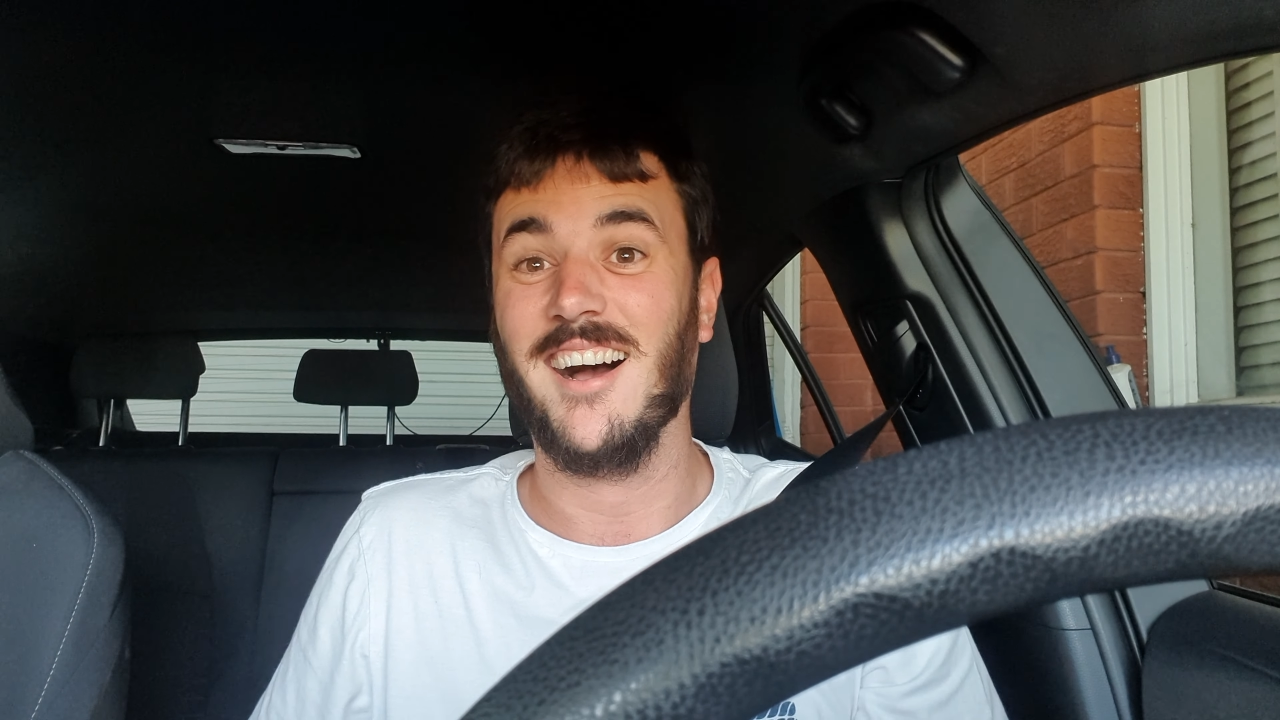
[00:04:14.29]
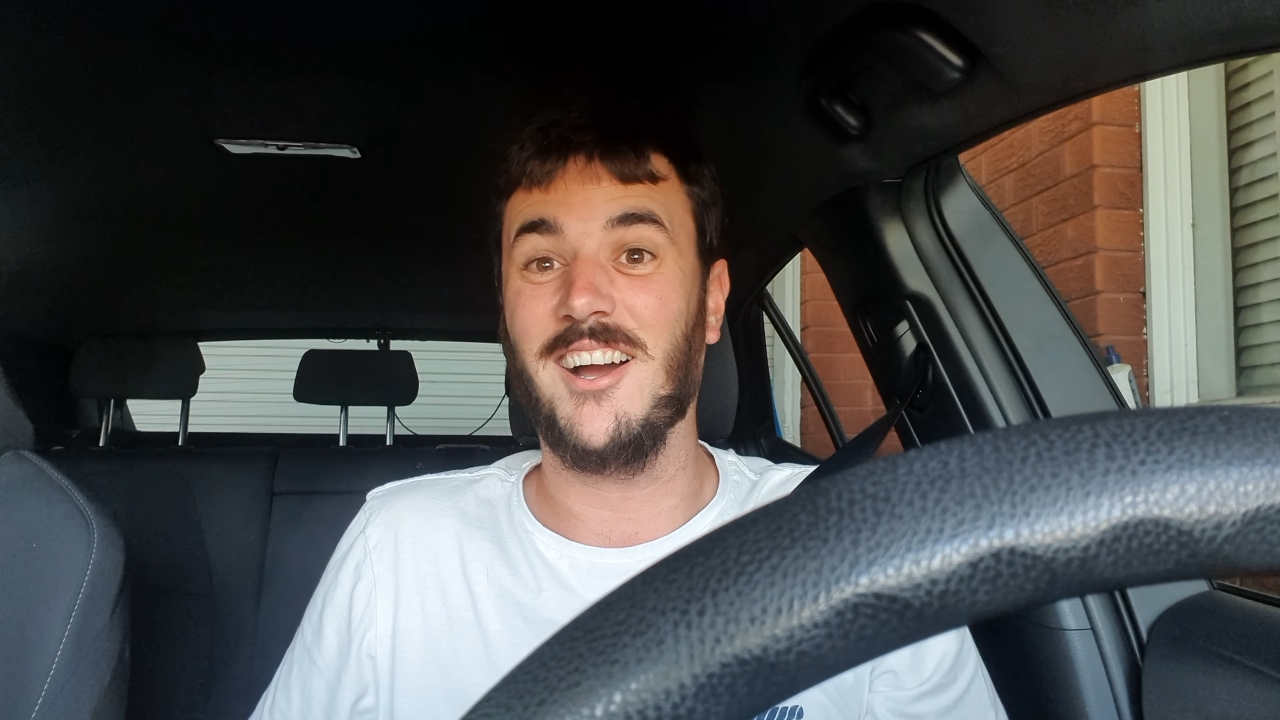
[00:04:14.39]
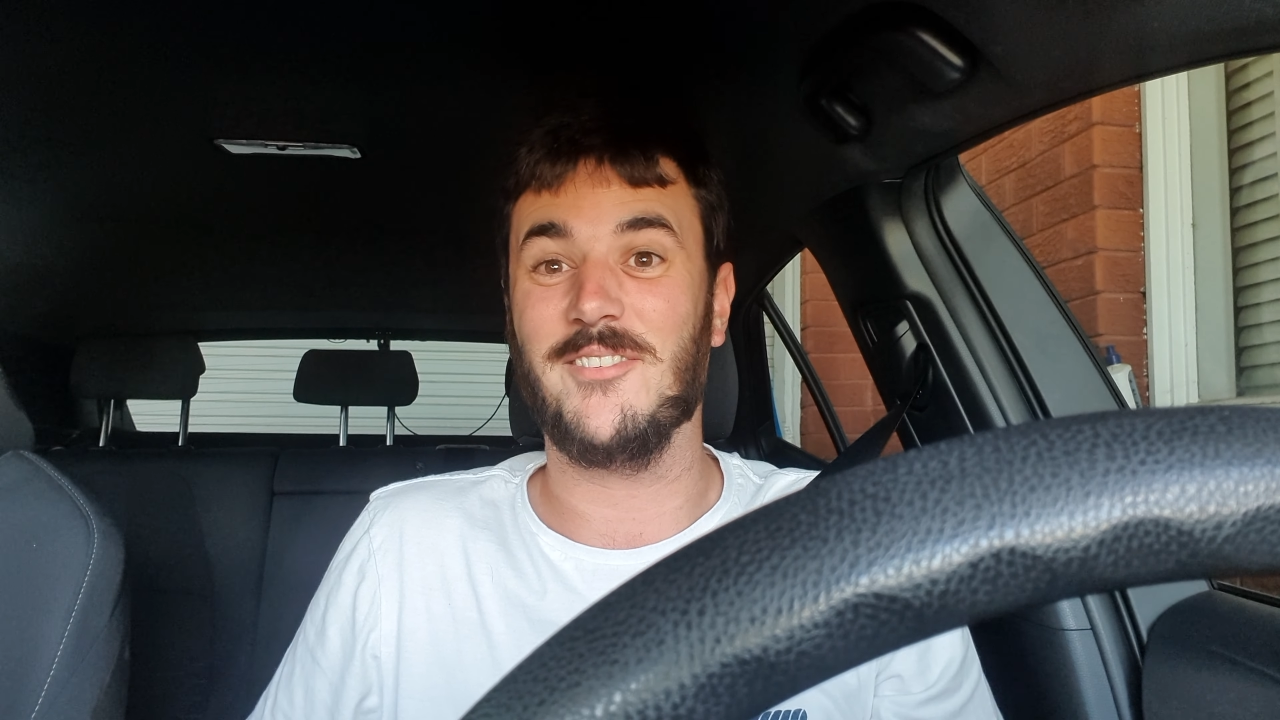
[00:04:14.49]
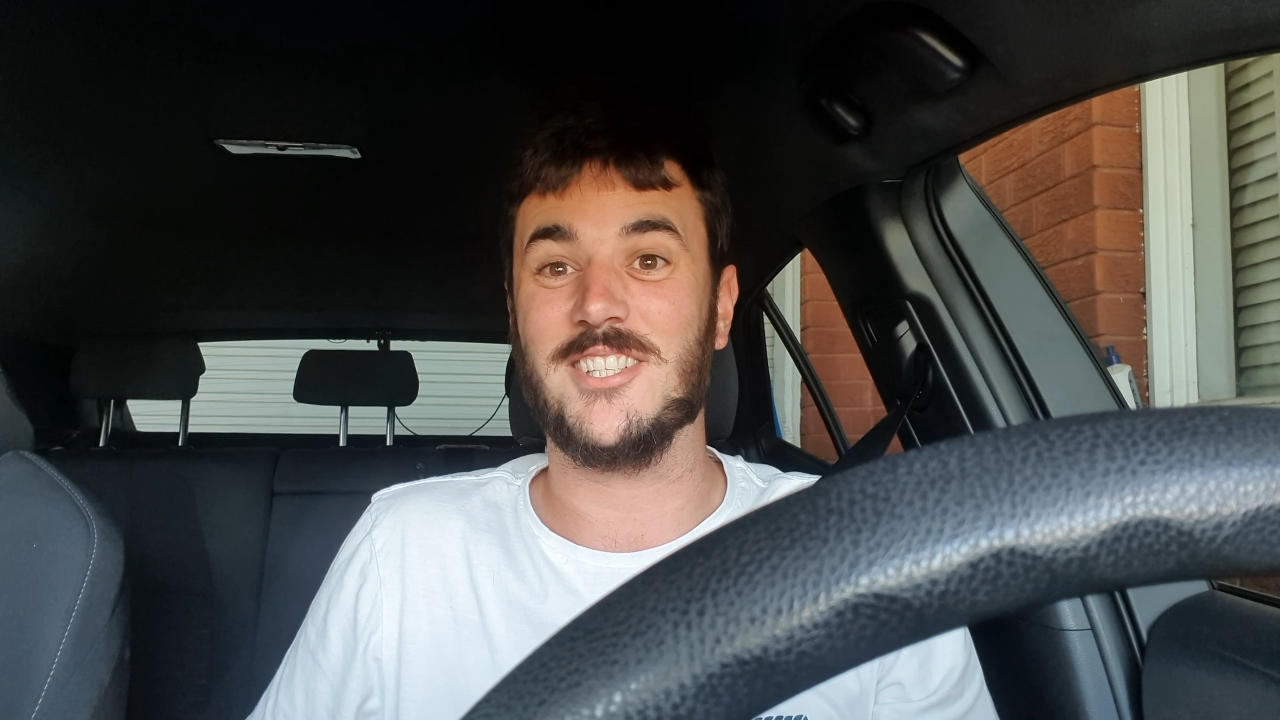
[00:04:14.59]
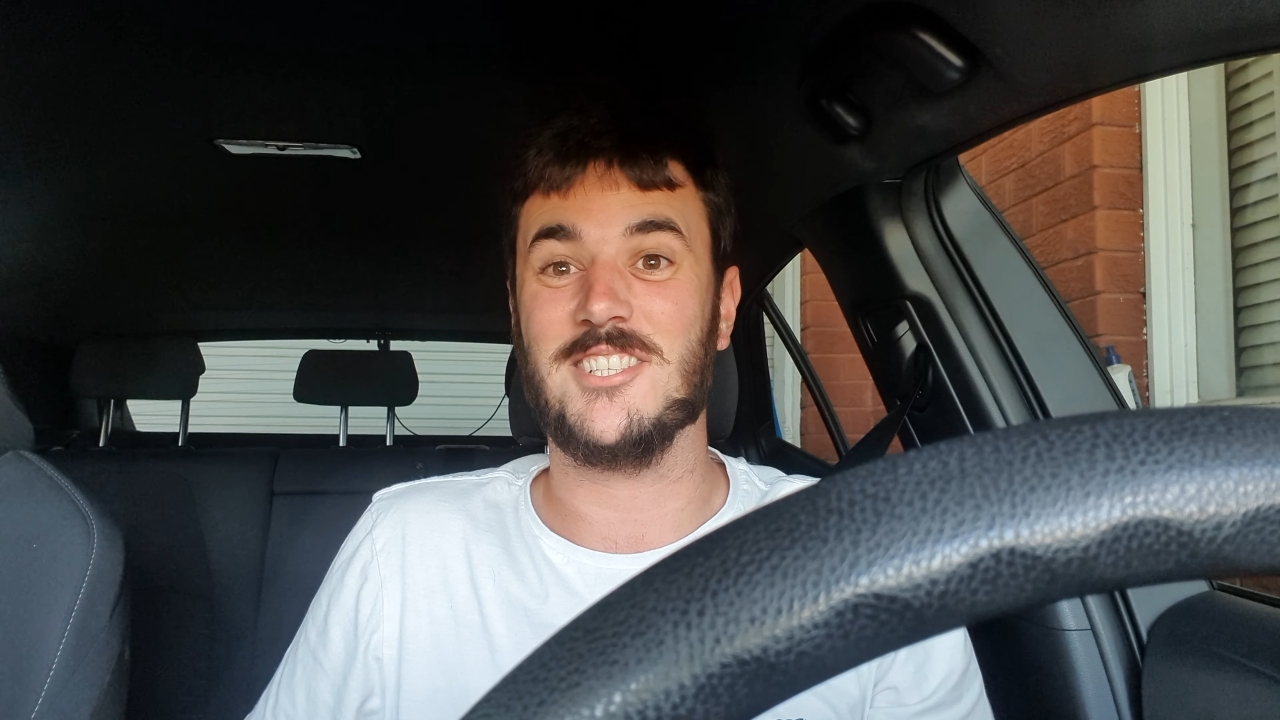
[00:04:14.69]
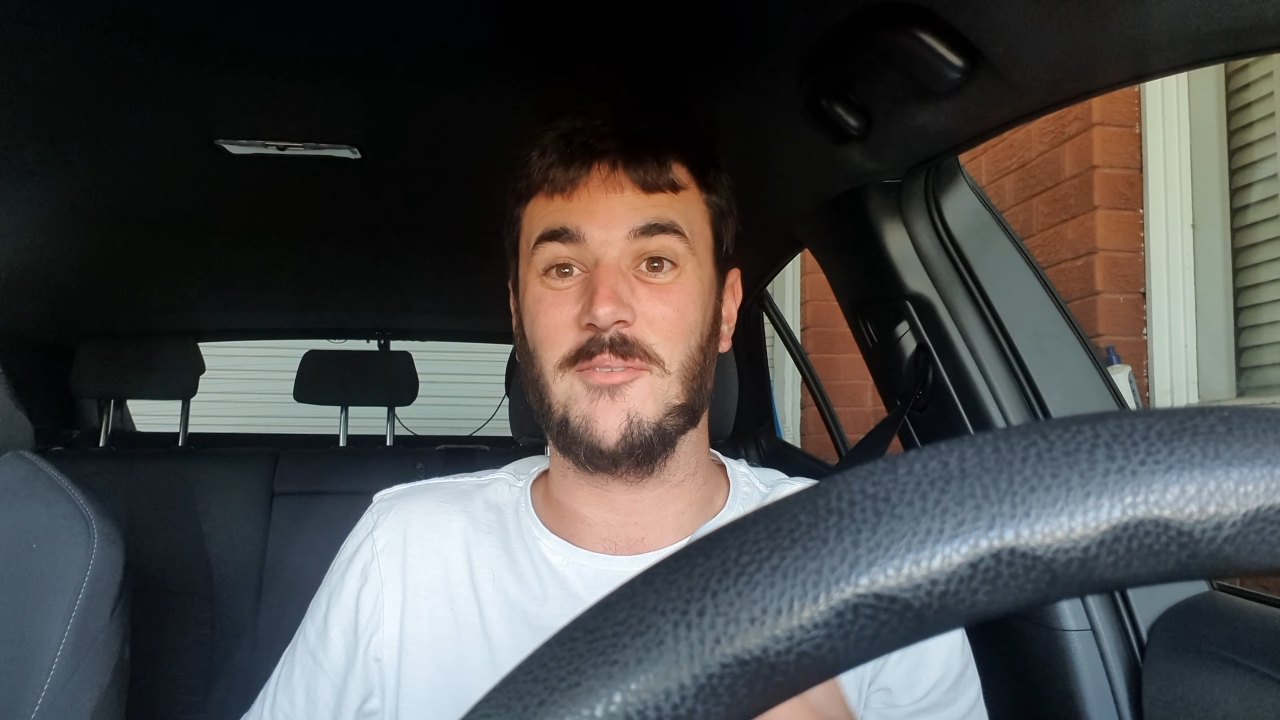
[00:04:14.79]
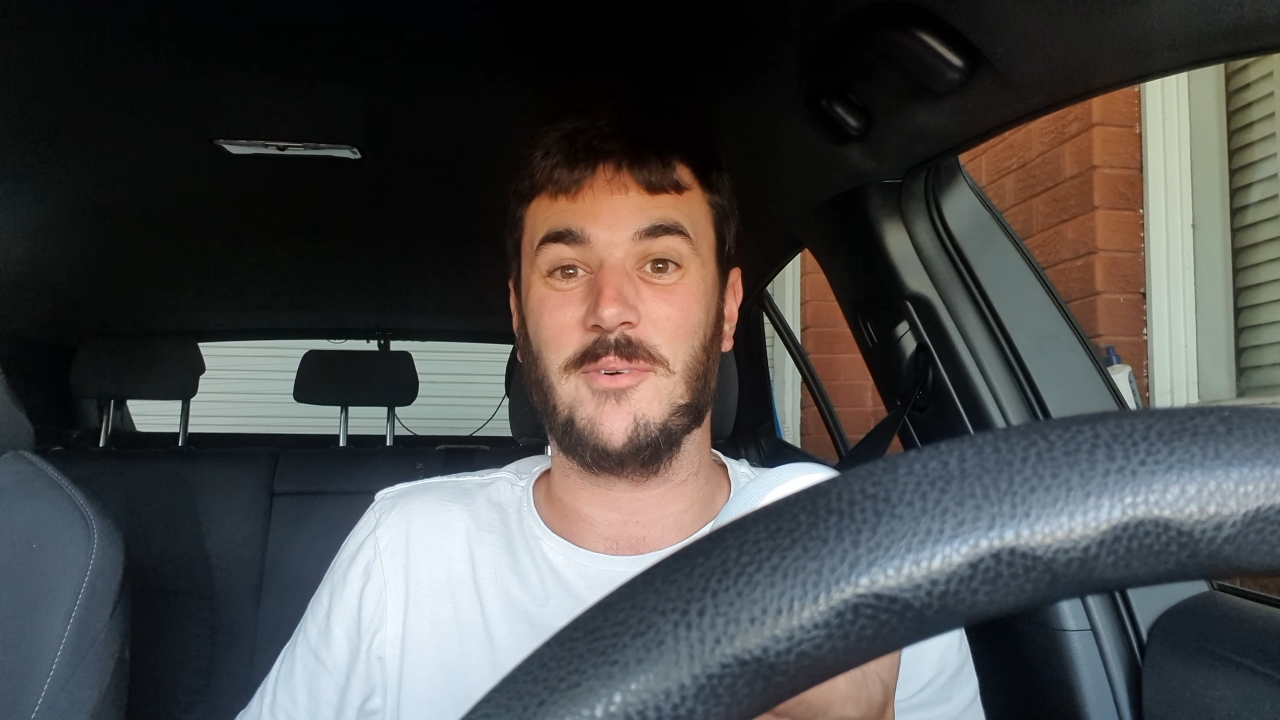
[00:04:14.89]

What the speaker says: I hope it's not